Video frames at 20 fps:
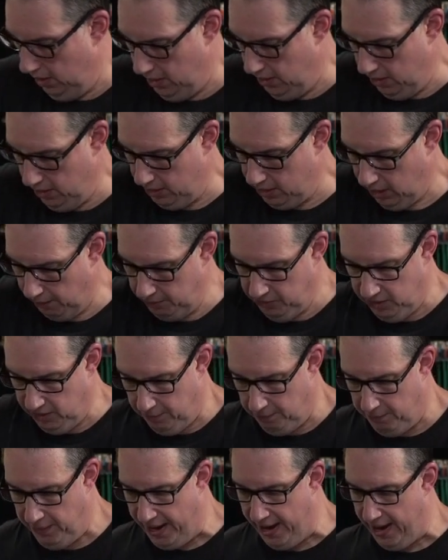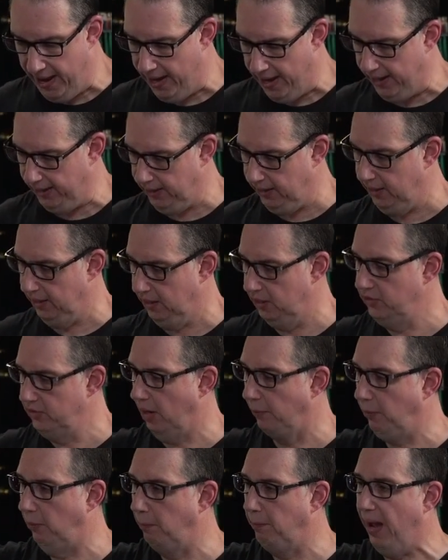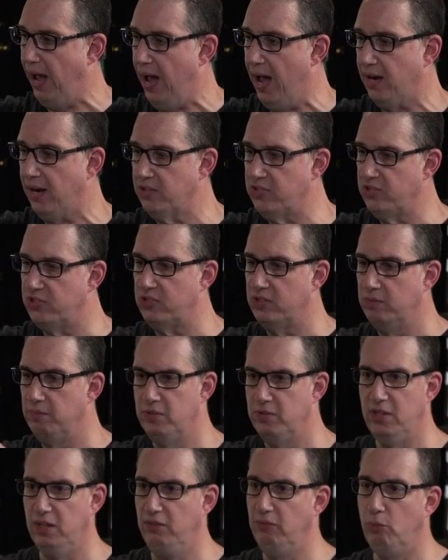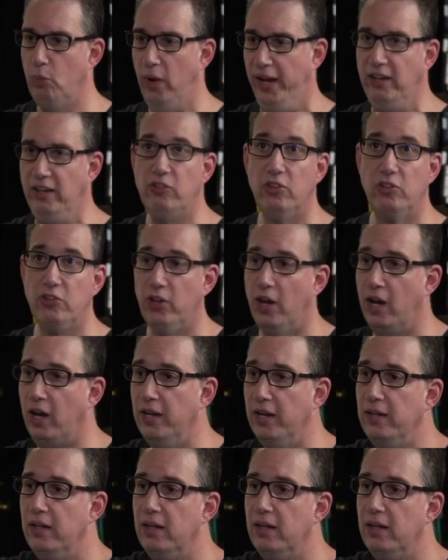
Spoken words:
Comes in a bag, in a double box. This thing weighs a ton.